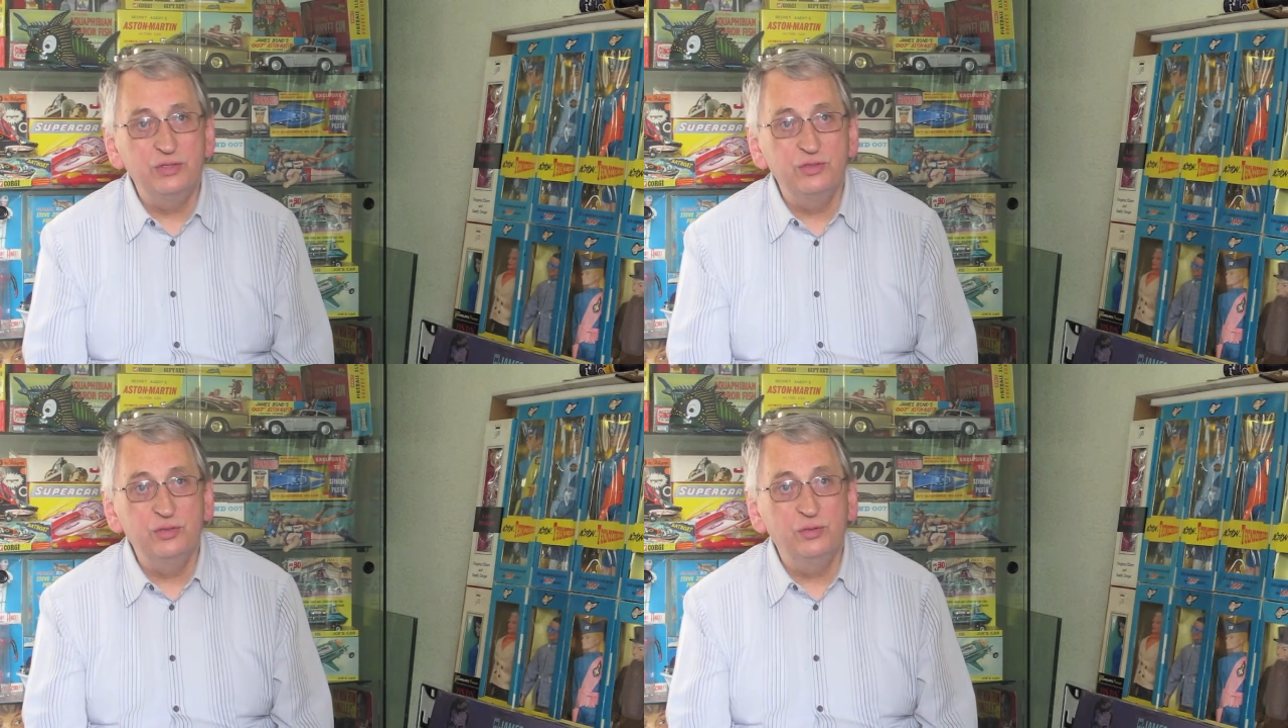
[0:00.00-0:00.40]

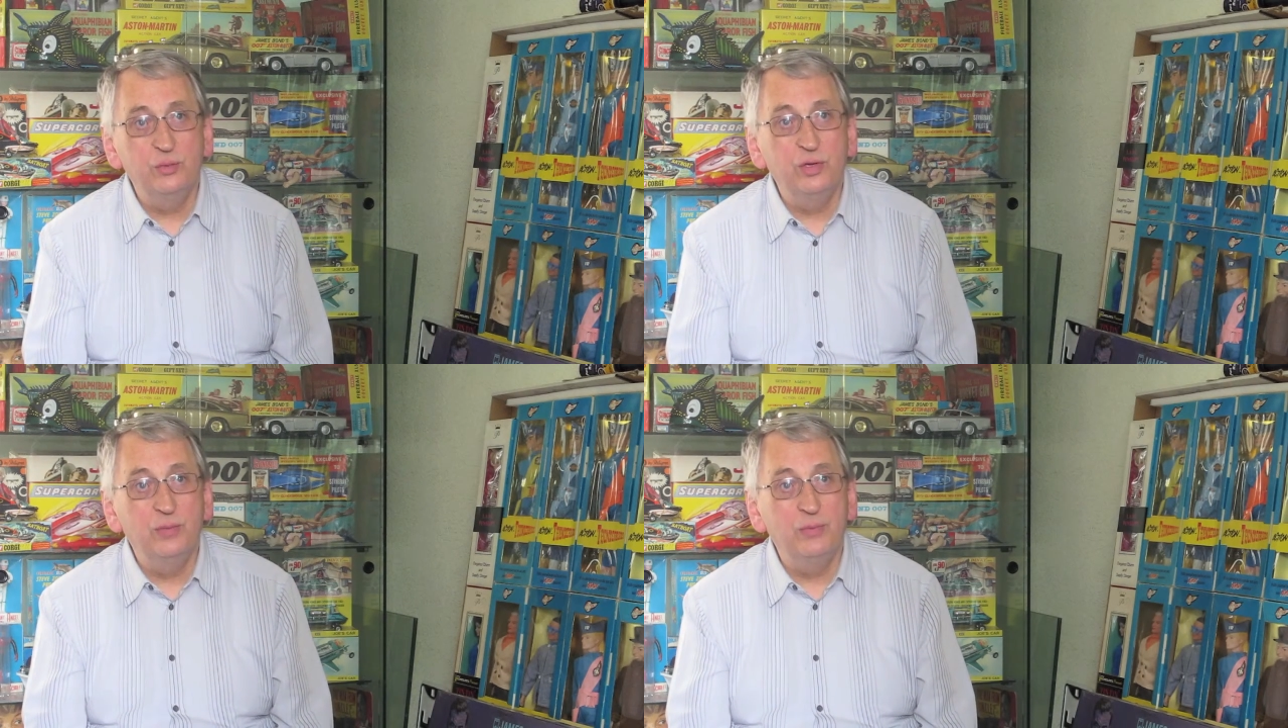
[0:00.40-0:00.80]
It just took
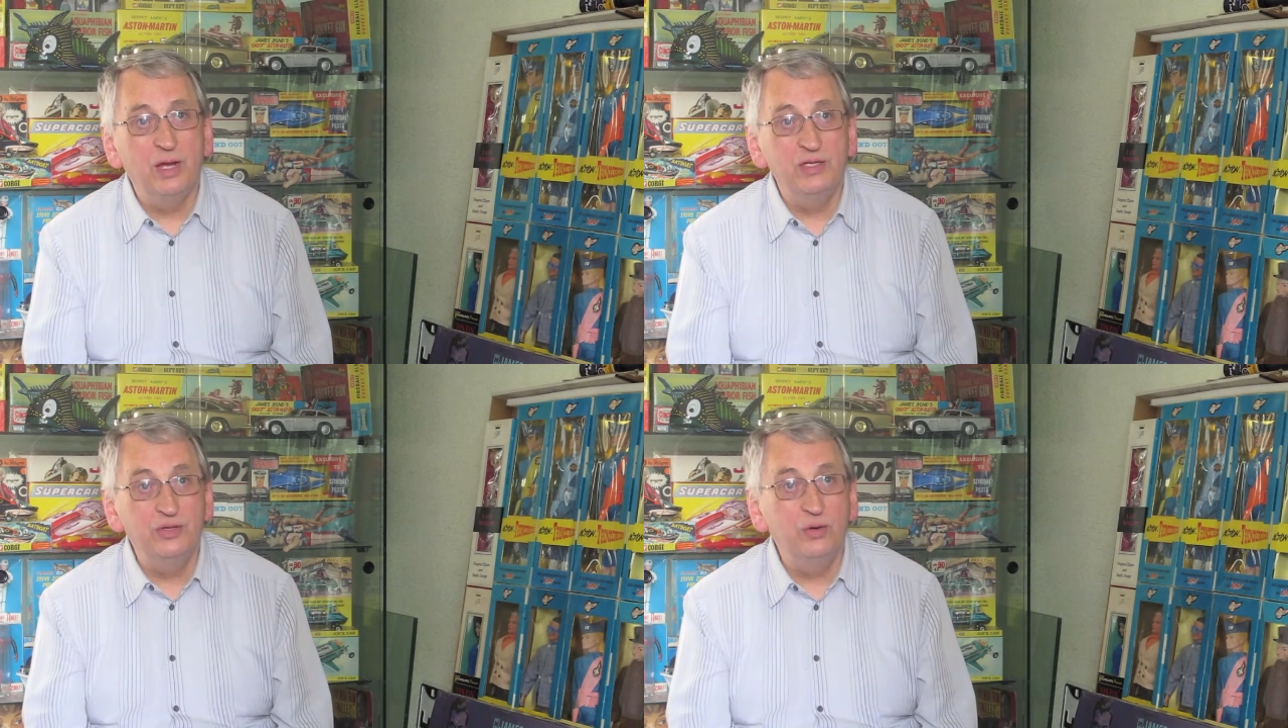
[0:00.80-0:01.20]
the world
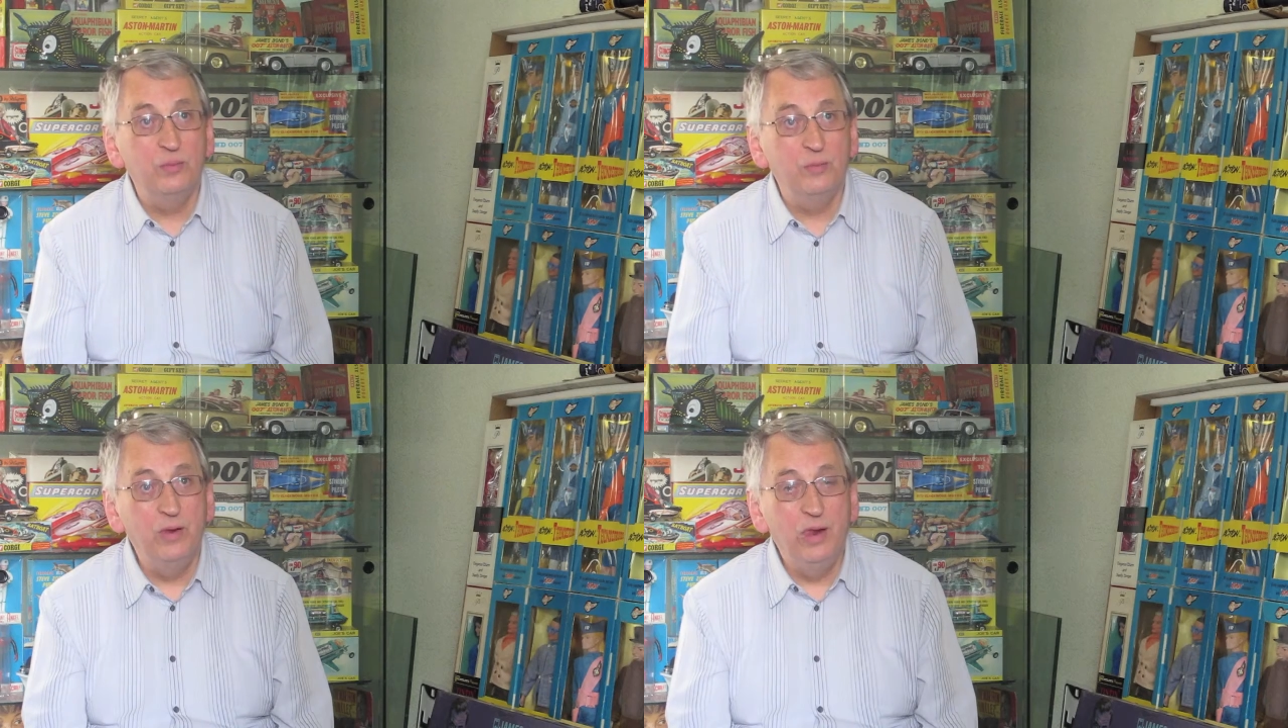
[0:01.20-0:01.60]
by
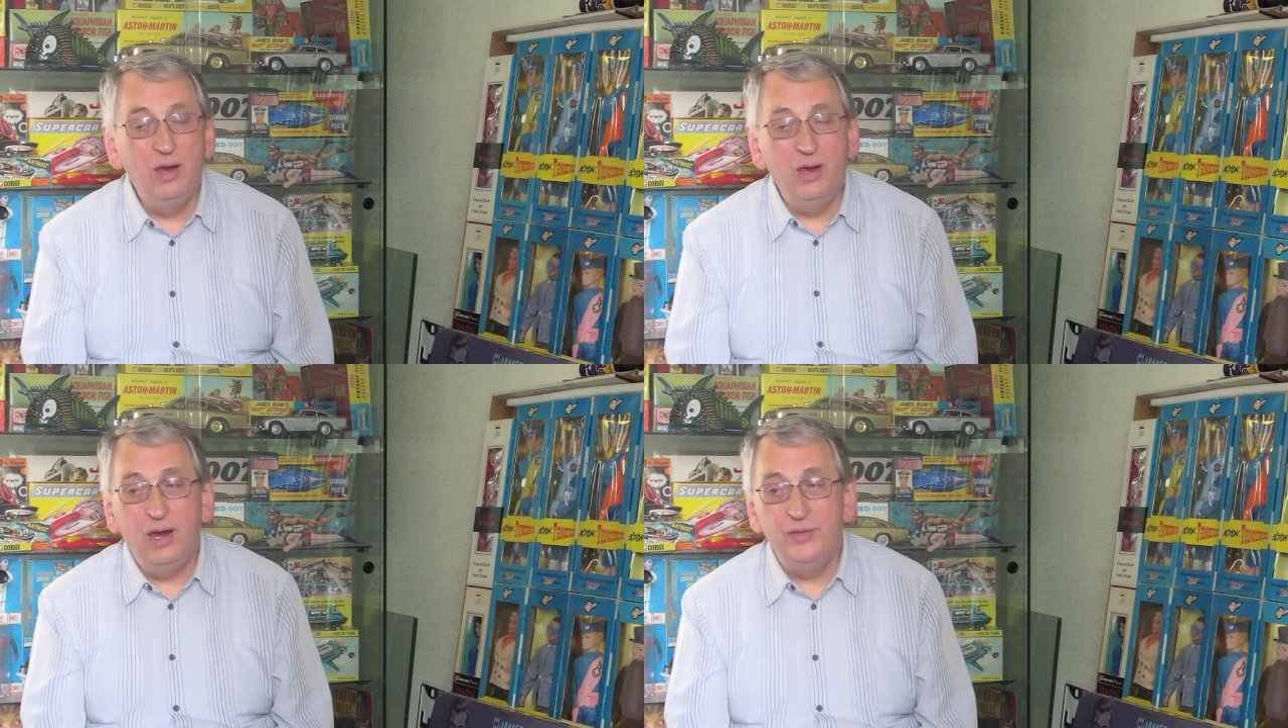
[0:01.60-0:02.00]
storm,
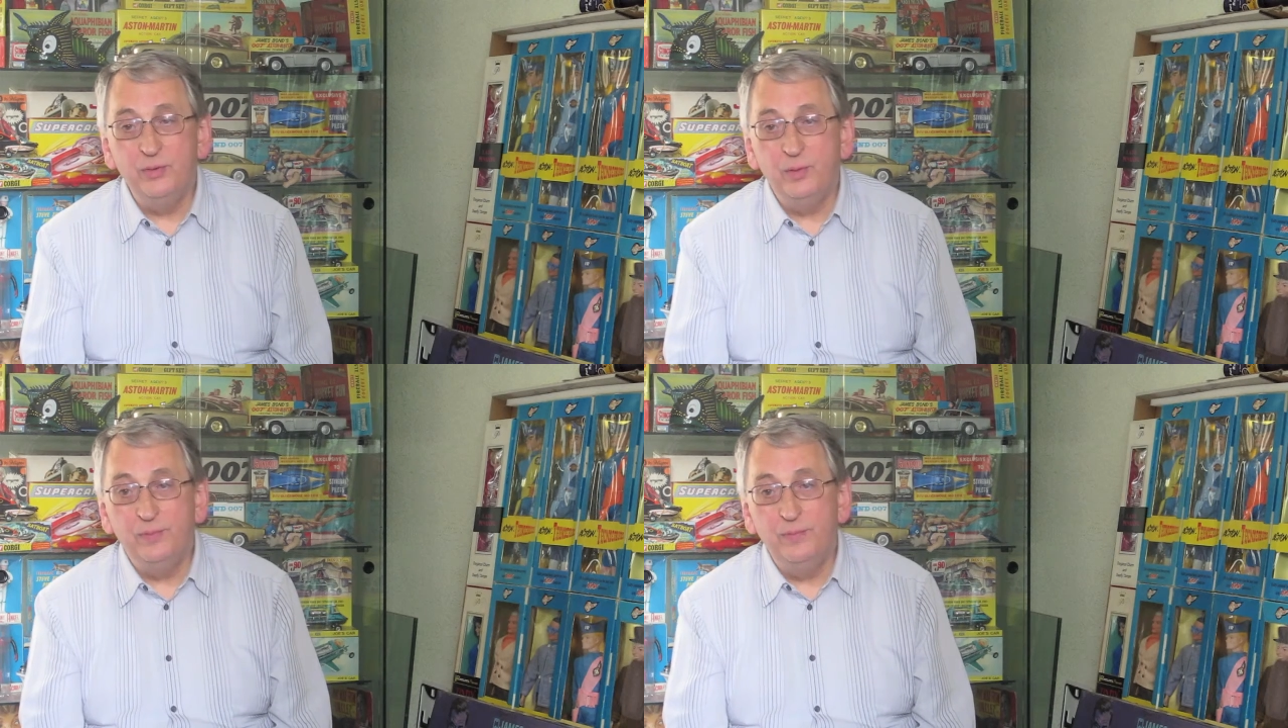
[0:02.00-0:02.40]
and
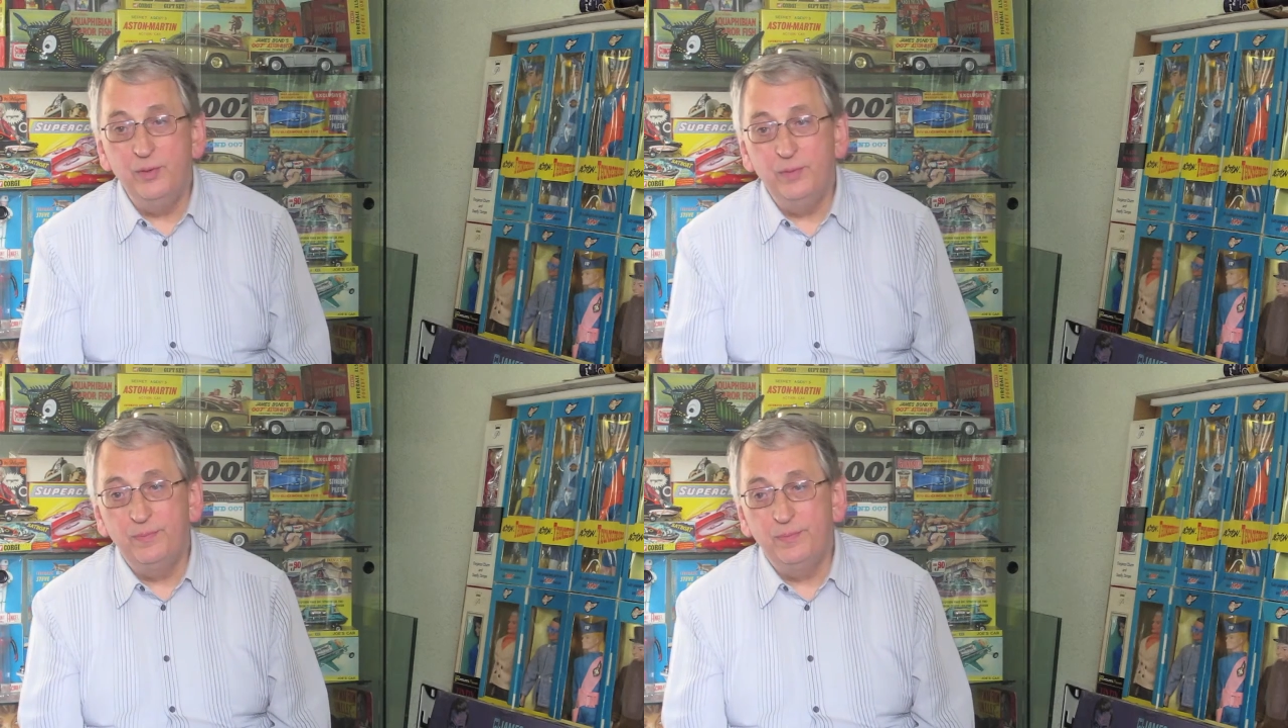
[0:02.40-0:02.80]
they were
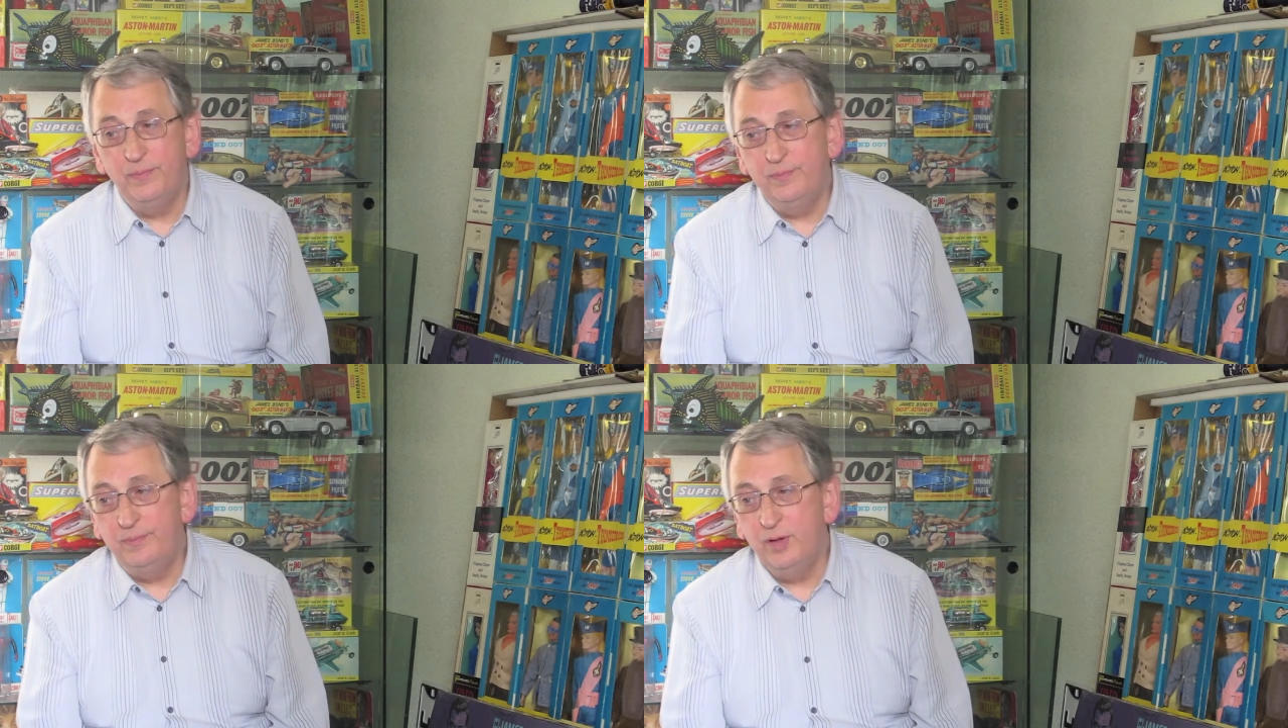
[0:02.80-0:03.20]

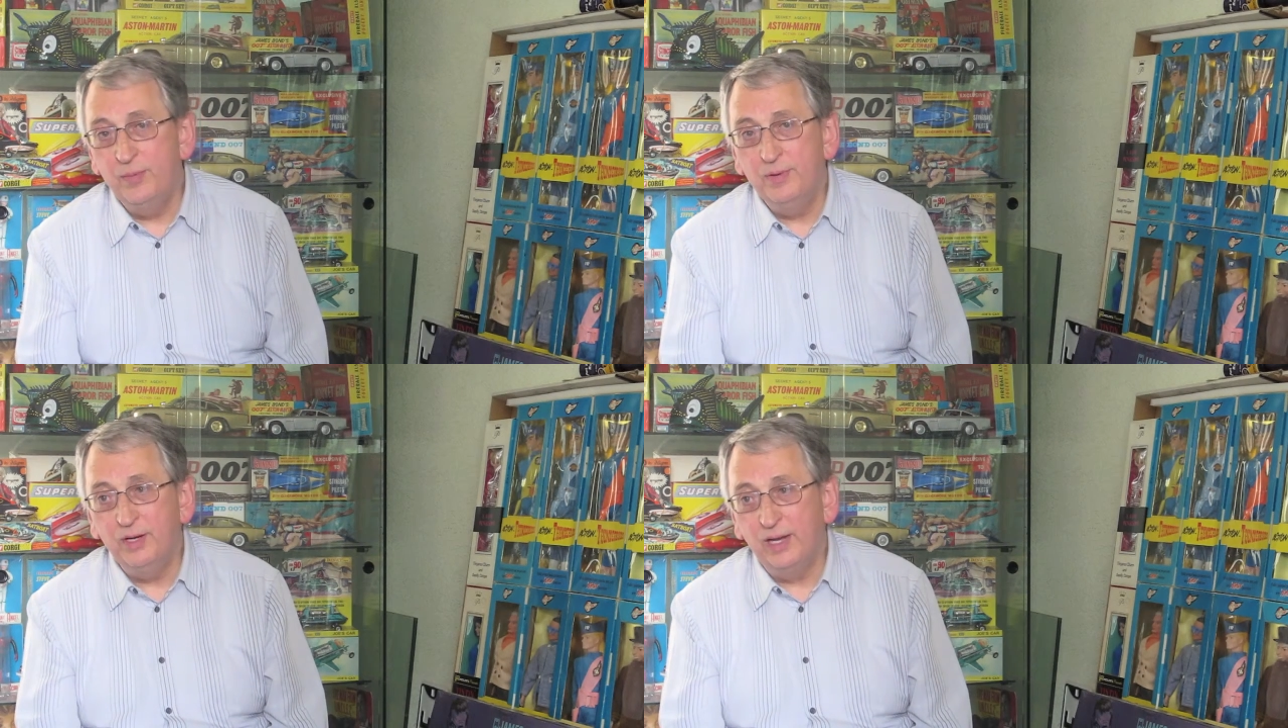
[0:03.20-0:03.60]

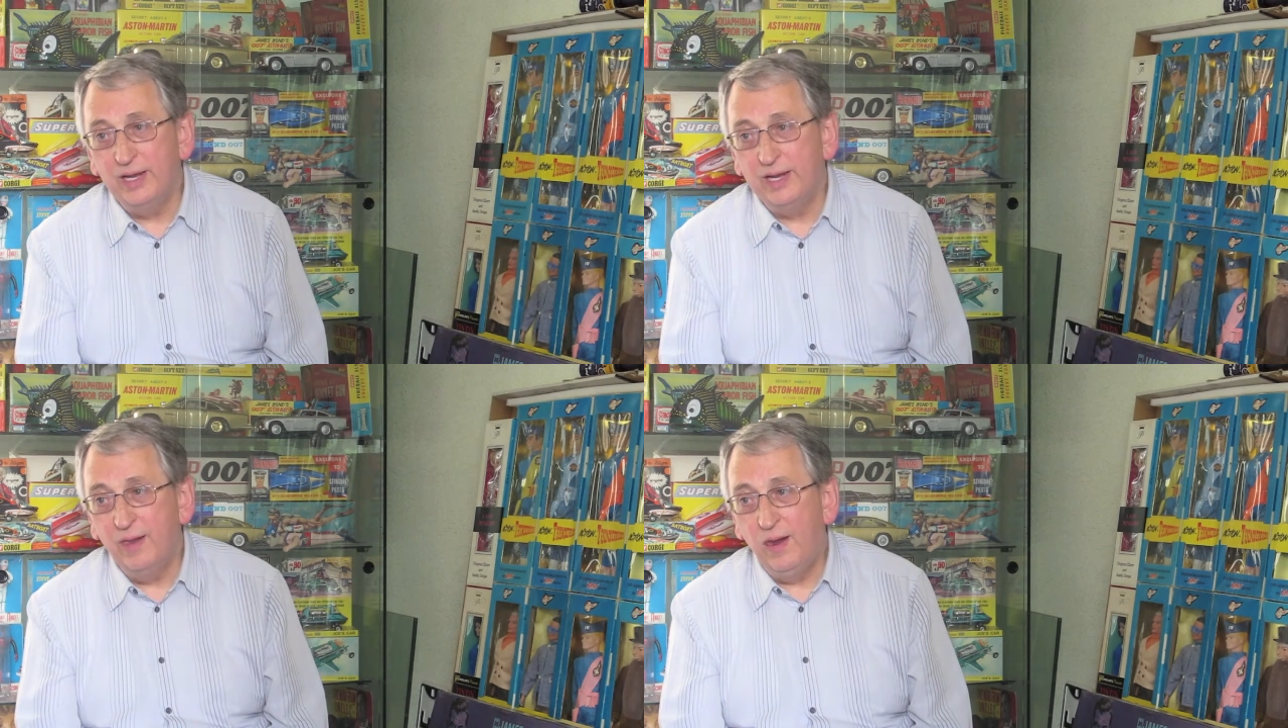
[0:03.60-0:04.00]

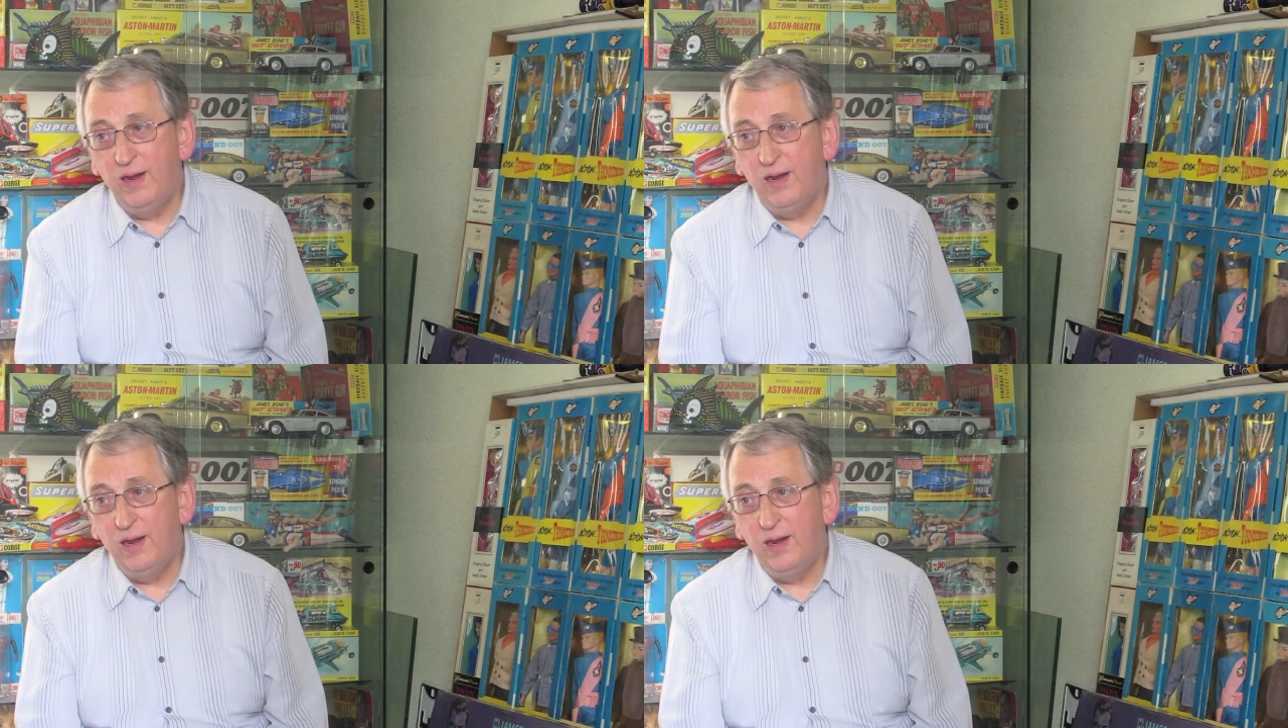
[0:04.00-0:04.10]
permanently